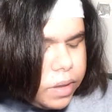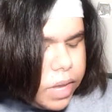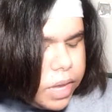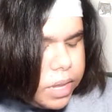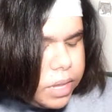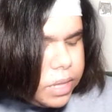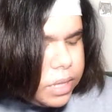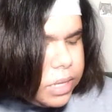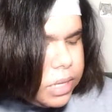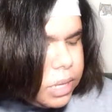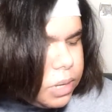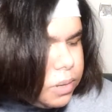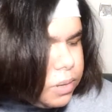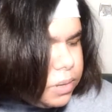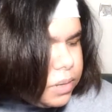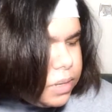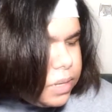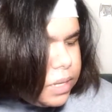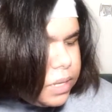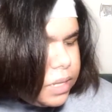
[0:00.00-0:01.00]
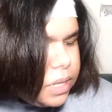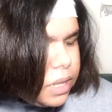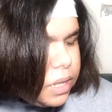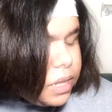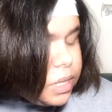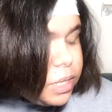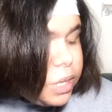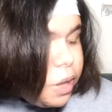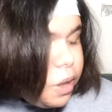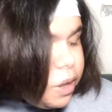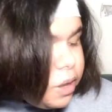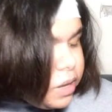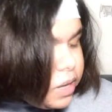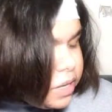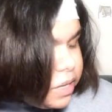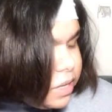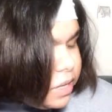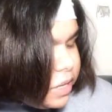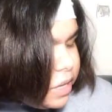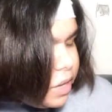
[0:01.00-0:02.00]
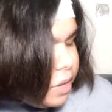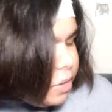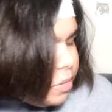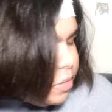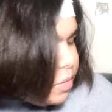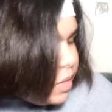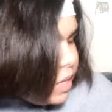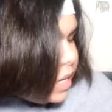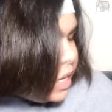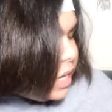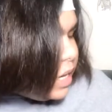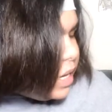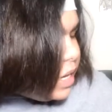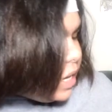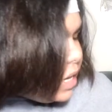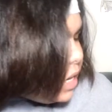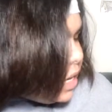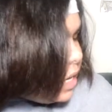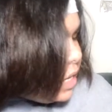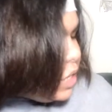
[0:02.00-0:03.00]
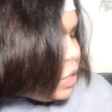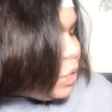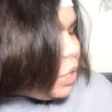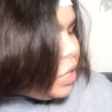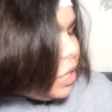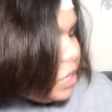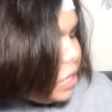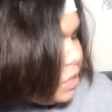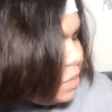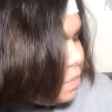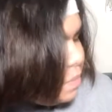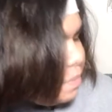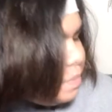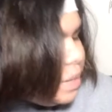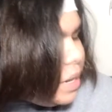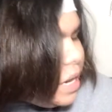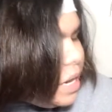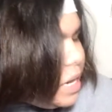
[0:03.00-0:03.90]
And this song, the song, you know, it's good, but